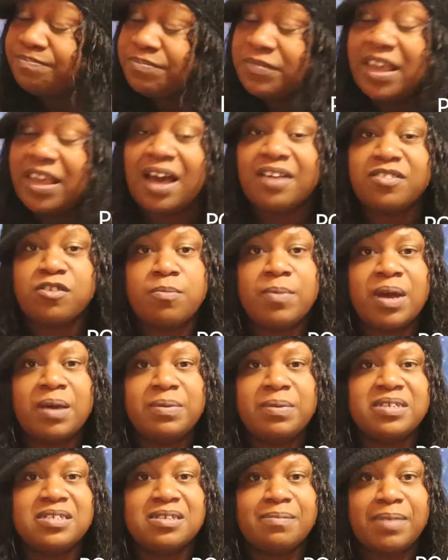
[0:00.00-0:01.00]
Yeah, there might
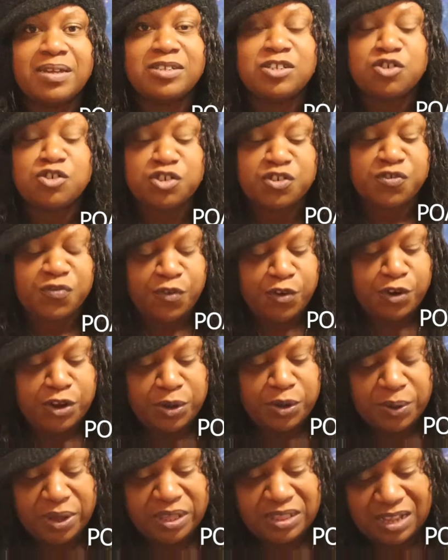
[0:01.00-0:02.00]
be some messages for
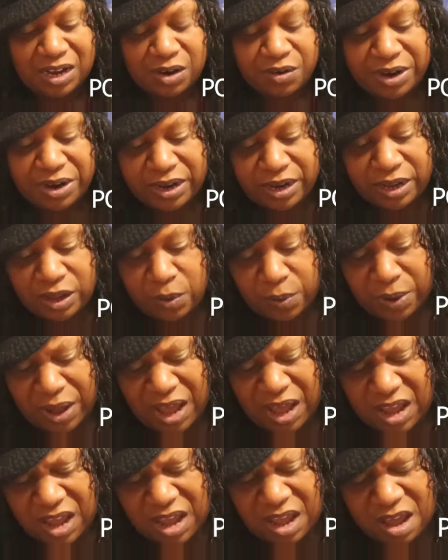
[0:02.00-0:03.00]
you in that reading,
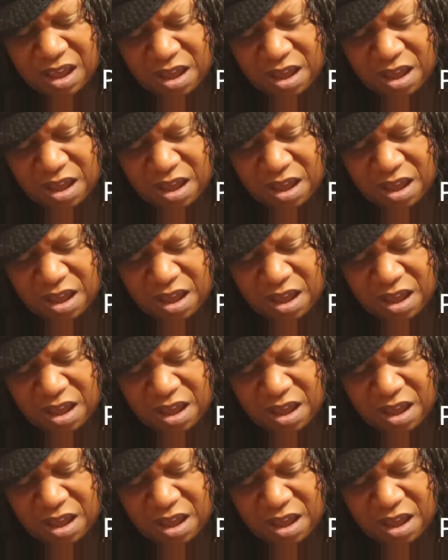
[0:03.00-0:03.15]
okay?